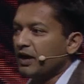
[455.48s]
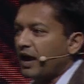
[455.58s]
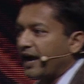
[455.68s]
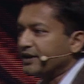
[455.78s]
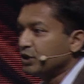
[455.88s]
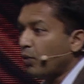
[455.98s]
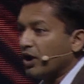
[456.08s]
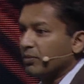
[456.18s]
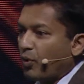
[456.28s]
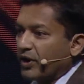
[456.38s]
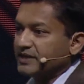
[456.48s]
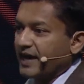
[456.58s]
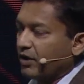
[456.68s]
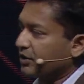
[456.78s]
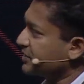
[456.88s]
I do want to point
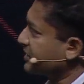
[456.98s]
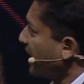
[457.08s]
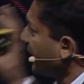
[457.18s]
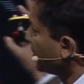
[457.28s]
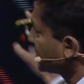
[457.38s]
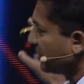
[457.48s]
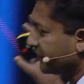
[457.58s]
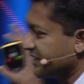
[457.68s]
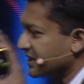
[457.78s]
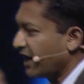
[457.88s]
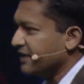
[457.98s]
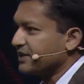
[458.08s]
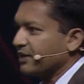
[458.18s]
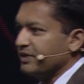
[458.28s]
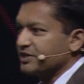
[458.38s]
out, because I know some of these slides
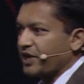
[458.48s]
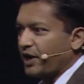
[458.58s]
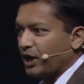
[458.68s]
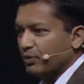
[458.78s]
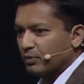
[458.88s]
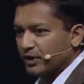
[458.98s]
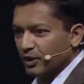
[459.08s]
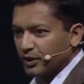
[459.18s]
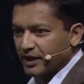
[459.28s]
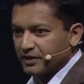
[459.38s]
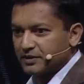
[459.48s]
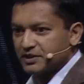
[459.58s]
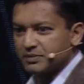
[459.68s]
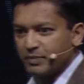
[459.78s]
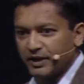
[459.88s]
can be scary when we look at the
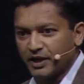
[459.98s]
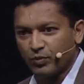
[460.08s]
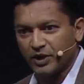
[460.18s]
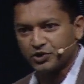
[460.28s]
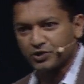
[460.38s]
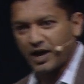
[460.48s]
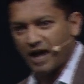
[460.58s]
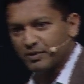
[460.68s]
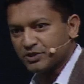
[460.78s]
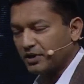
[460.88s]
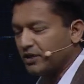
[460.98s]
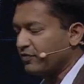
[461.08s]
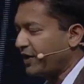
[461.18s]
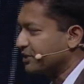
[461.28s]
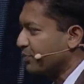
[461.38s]
speed at which Amazon and
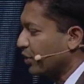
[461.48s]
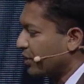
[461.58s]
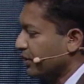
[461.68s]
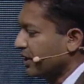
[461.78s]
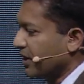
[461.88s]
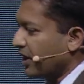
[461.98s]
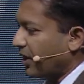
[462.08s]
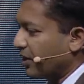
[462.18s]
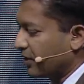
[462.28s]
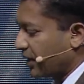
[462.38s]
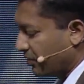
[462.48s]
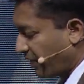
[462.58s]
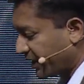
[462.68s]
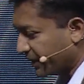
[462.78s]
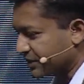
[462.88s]
Facebook are
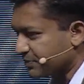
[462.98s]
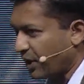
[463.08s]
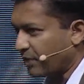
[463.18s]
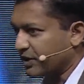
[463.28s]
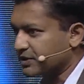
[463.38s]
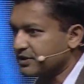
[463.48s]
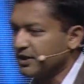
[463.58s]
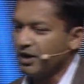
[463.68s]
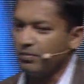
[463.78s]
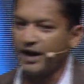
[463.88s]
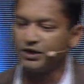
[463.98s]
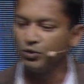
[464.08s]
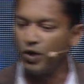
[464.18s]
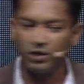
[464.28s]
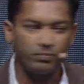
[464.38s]
running experiments, but I do
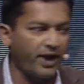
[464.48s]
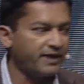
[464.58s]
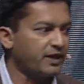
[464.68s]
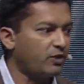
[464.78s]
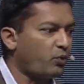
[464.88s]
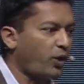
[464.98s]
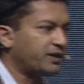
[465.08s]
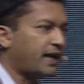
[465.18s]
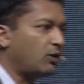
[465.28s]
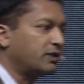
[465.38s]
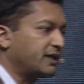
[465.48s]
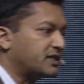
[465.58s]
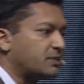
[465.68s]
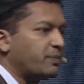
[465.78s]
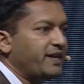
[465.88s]
want to point out that
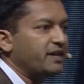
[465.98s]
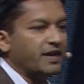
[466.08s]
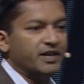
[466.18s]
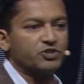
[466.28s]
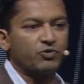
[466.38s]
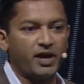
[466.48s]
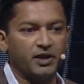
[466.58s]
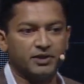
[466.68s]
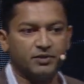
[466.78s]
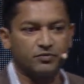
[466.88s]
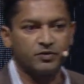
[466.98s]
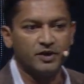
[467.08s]
speed is relative.